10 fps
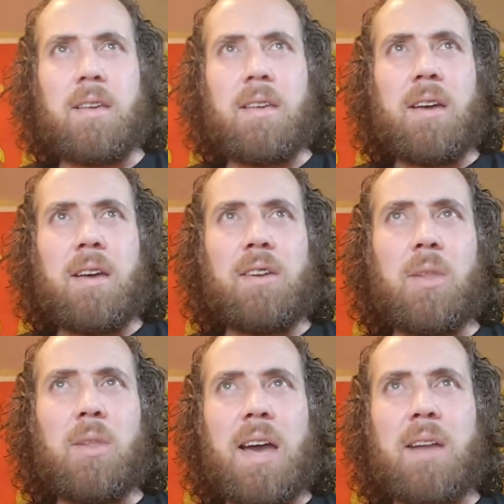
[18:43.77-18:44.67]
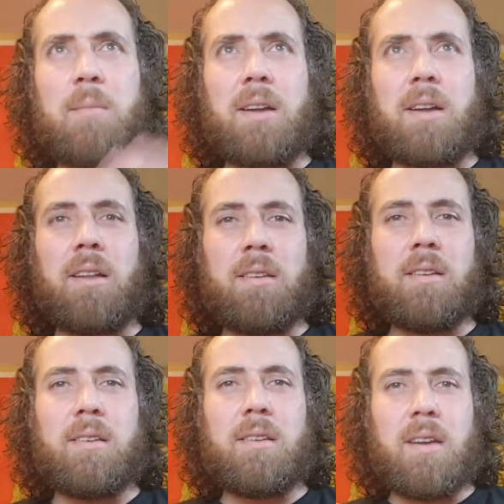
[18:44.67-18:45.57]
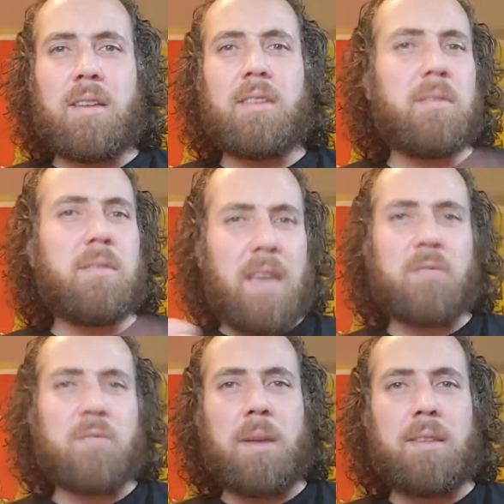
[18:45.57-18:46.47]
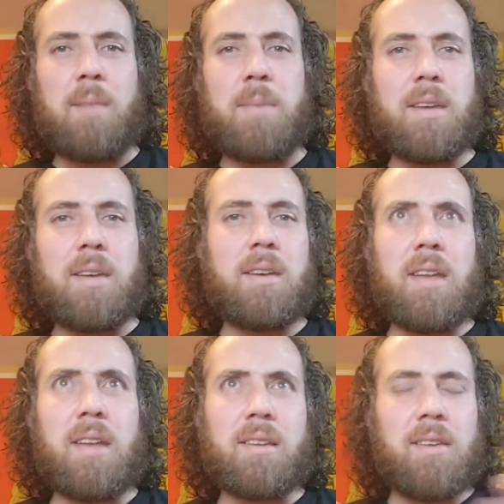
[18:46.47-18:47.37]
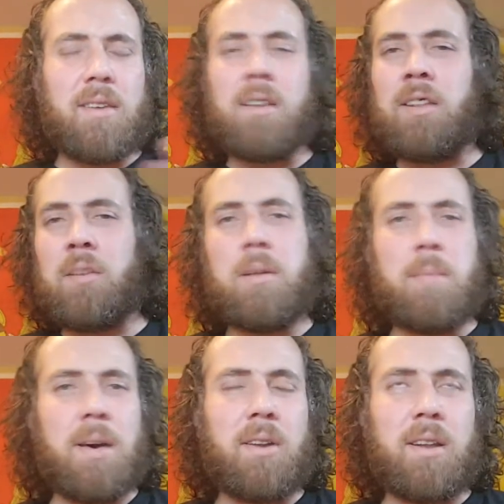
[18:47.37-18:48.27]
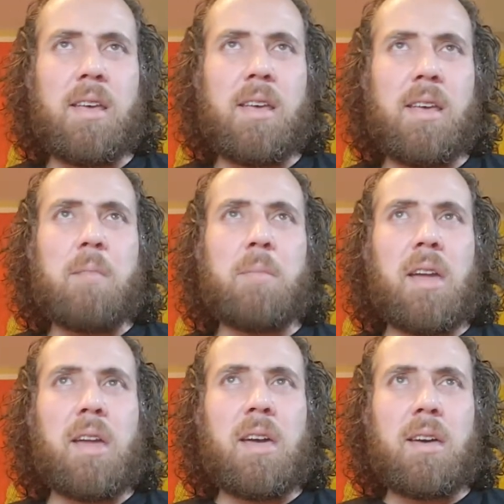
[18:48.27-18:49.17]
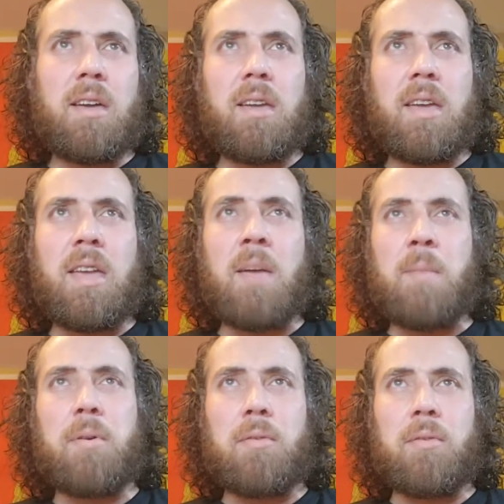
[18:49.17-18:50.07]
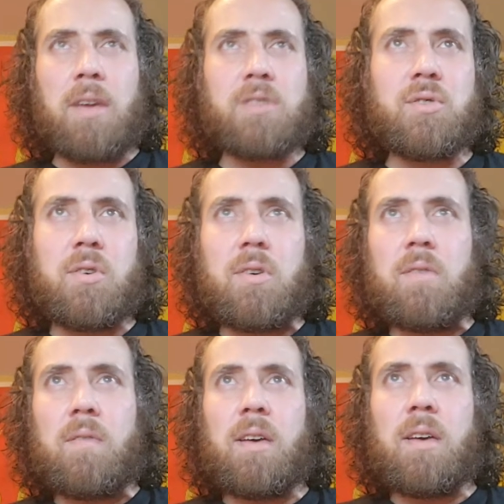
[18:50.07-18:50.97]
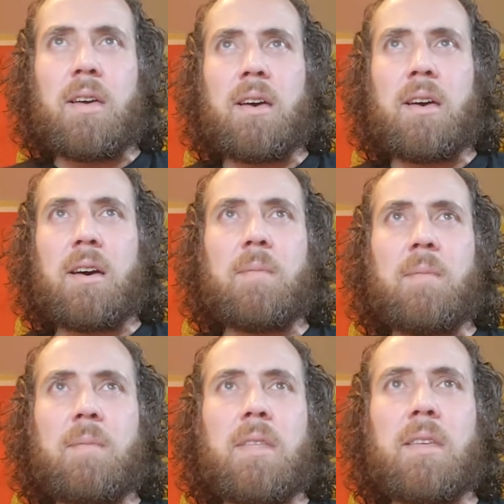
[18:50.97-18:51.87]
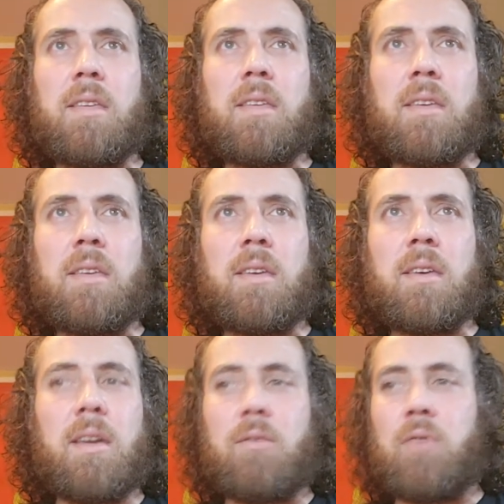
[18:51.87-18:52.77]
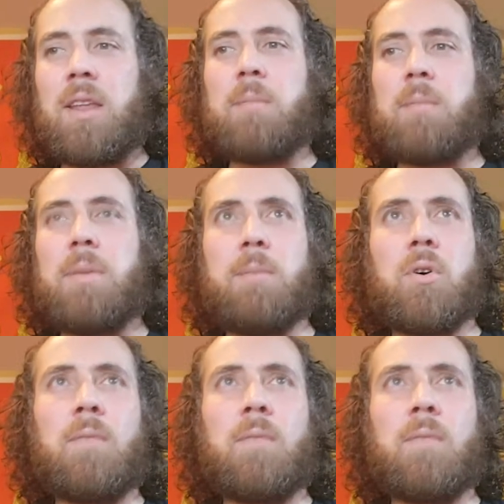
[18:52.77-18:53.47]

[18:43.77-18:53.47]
I know a lot about ask me a topic and I could tell you a little bit about it, but I am a professional at reading people,